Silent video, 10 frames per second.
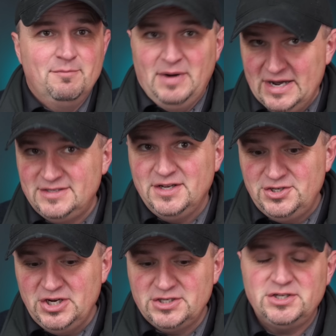My
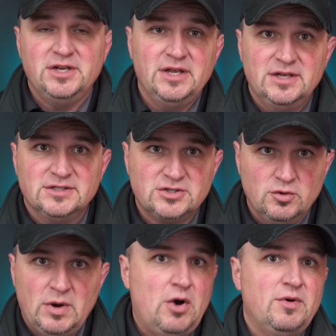suggestion is
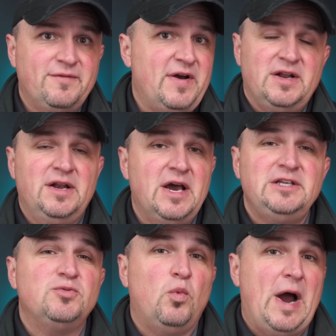go out, find a
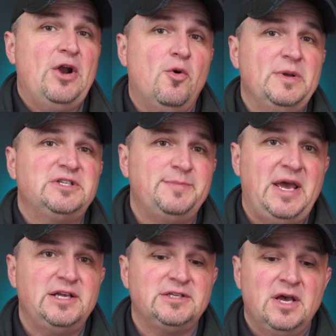nice wide open
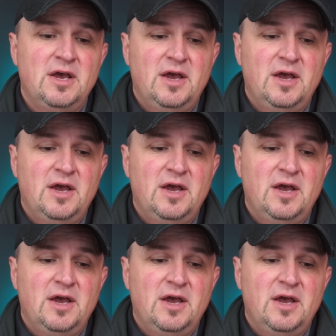space,